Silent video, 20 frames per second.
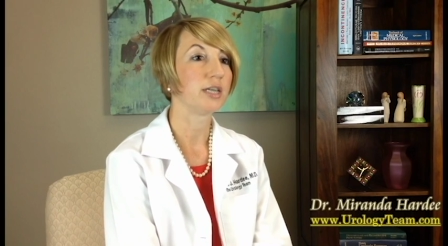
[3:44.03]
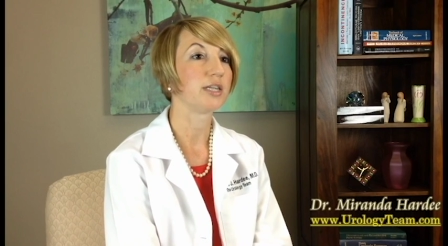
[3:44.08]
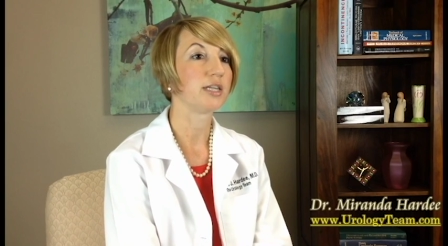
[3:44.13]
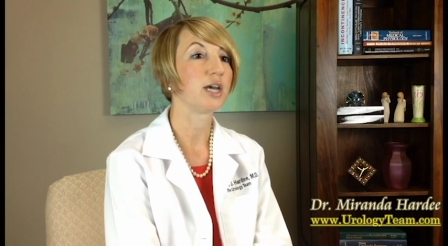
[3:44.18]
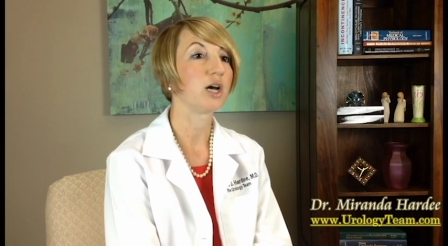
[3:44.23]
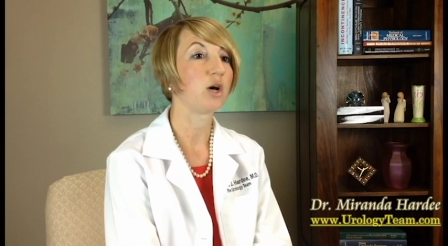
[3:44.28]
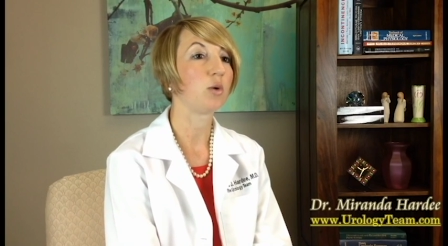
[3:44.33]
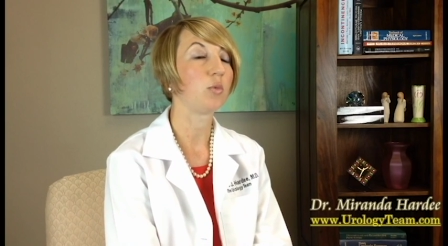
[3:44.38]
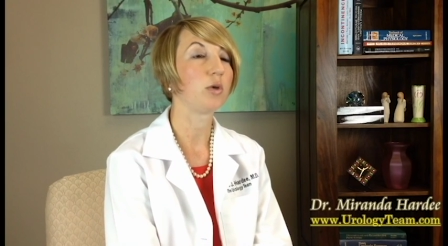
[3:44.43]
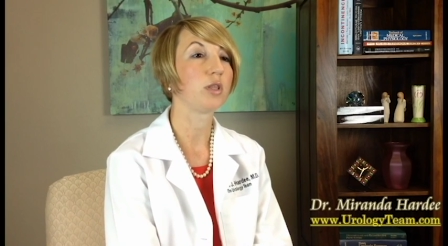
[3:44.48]
to
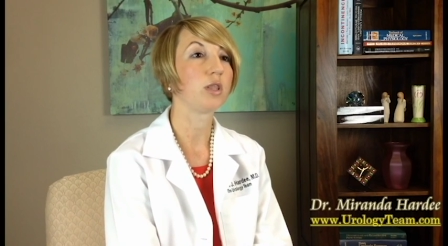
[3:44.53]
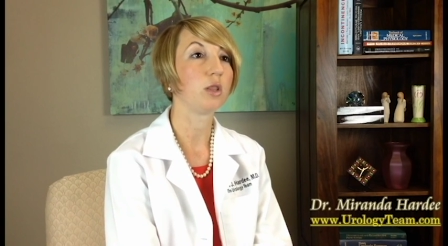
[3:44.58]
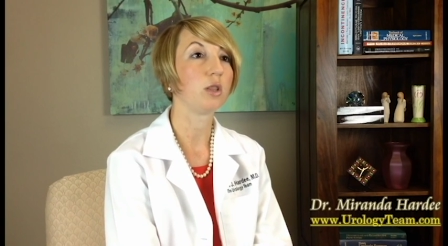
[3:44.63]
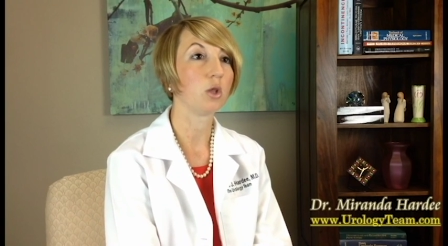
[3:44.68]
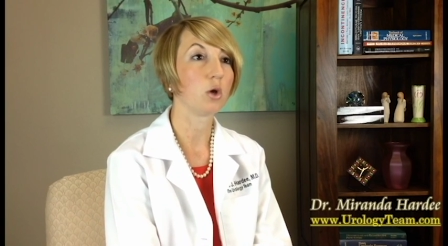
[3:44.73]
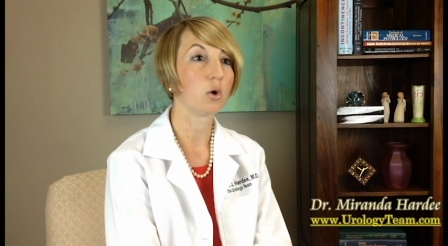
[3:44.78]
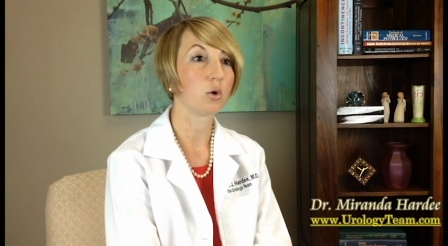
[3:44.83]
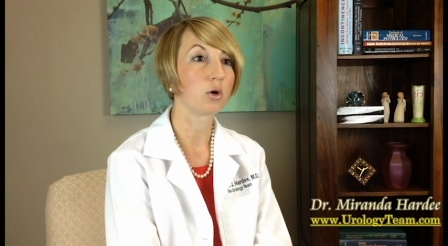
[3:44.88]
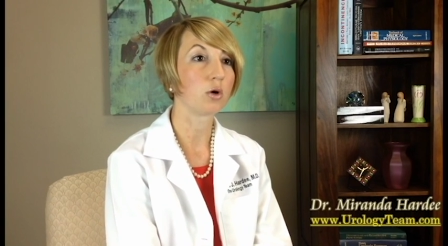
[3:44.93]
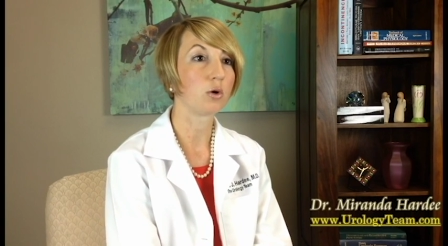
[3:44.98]
help with
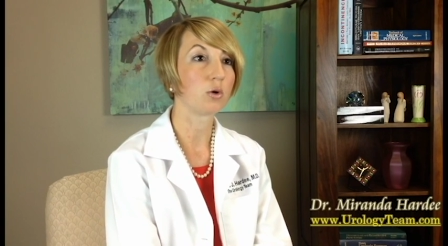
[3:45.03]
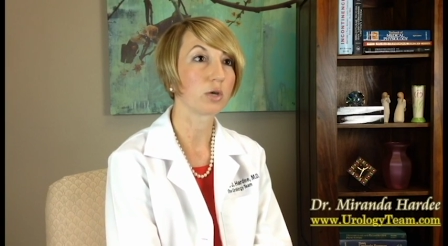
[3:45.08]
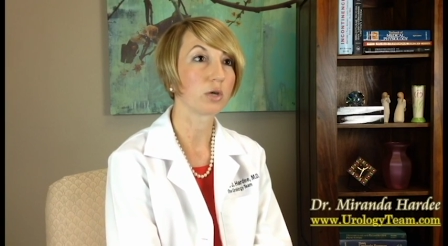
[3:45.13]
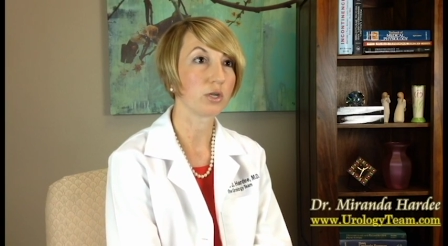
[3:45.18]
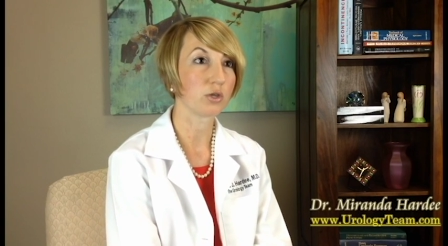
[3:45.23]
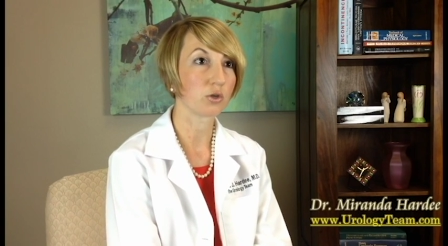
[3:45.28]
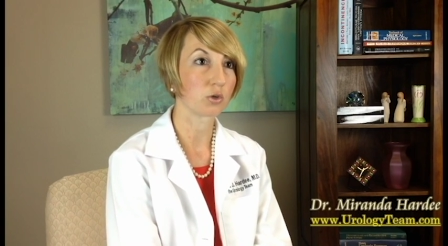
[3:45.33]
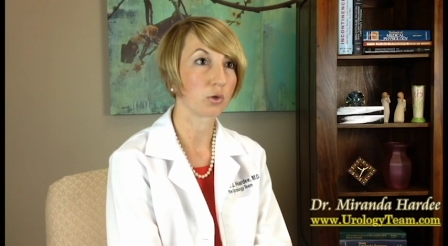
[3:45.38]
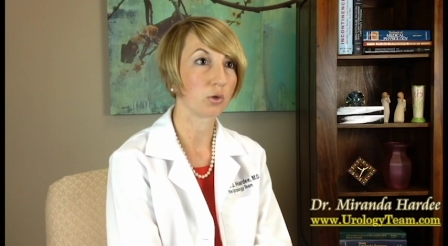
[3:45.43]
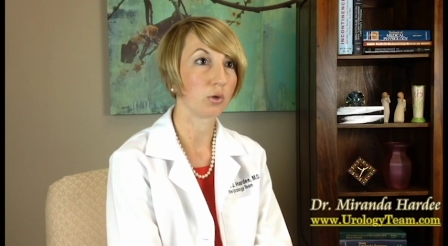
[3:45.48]
local
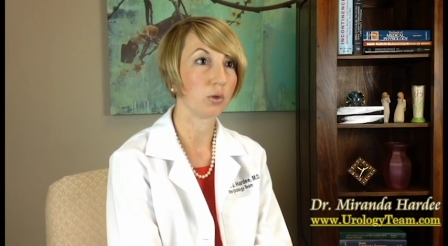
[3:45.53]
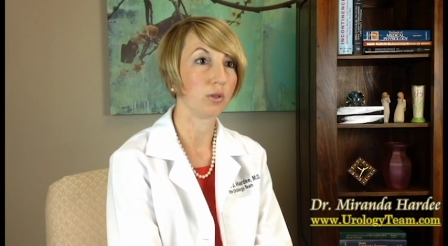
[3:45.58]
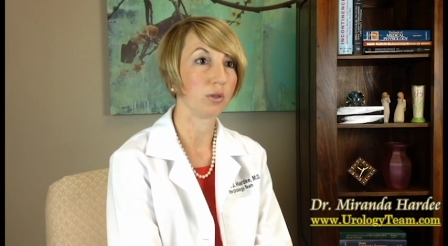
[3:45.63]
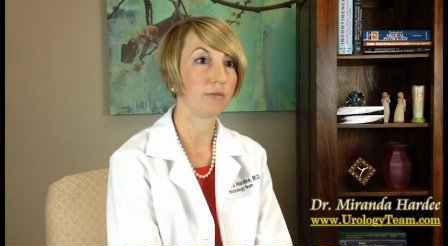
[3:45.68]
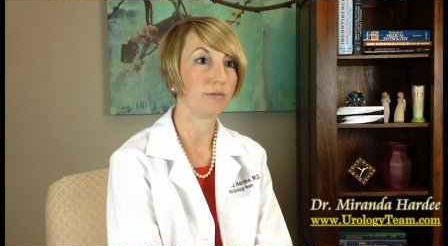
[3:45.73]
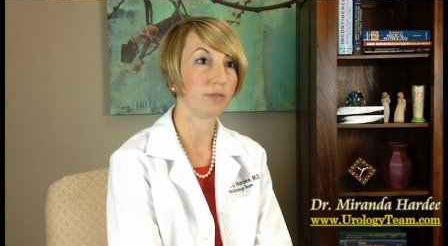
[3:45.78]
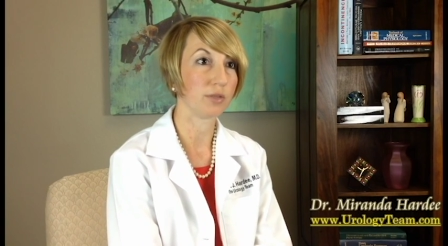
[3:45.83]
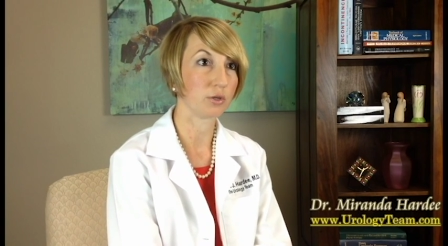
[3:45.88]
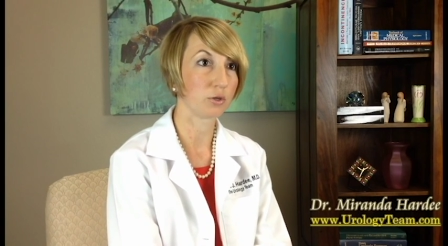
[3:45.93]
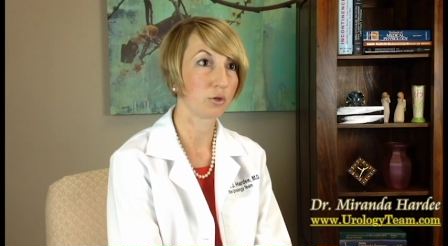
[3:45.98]
control
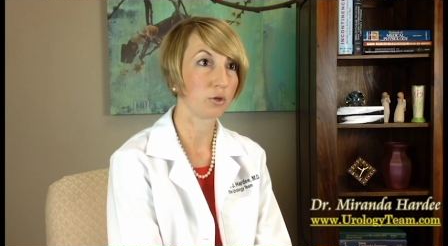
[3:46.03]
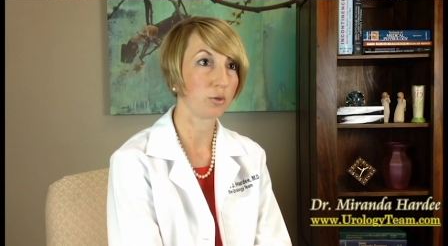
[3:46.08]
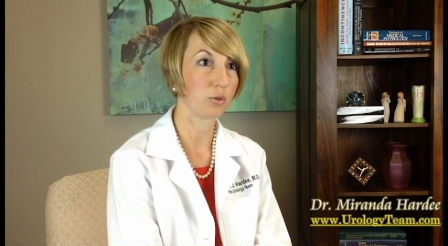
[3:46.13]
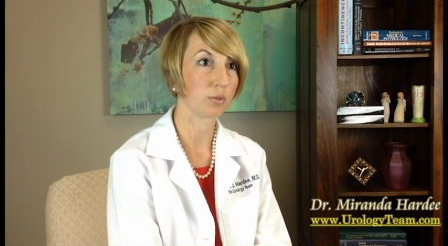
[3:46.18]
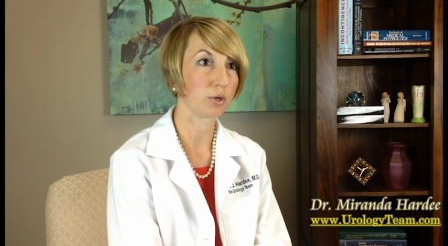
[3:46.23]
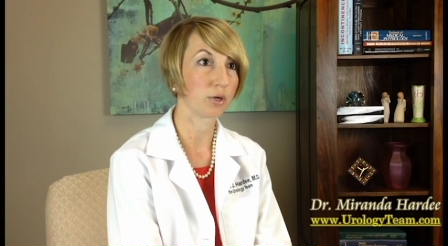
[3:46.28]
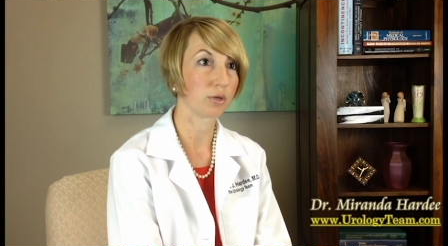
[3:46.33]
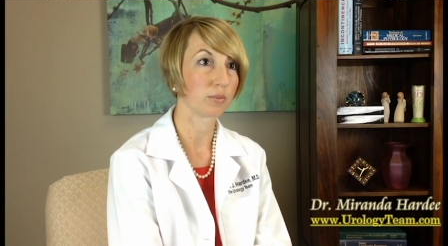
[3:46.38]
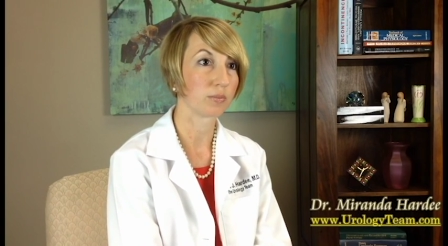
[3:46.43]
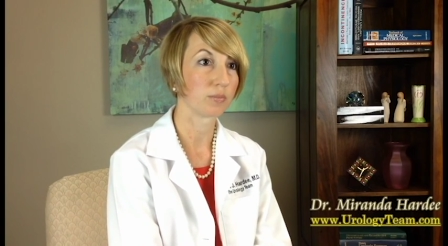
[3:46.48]
of the
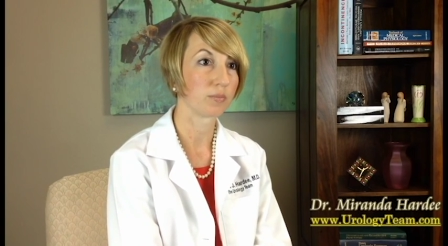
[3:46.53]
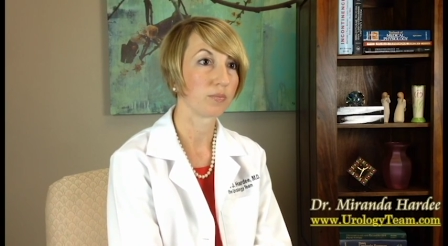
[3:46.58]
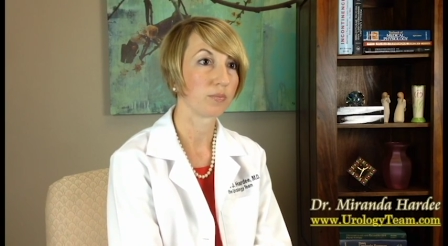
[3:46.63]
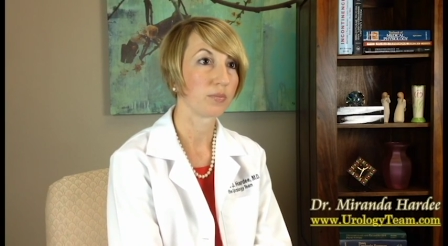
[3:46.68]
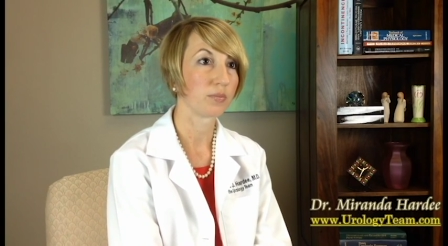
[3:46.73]
tumor.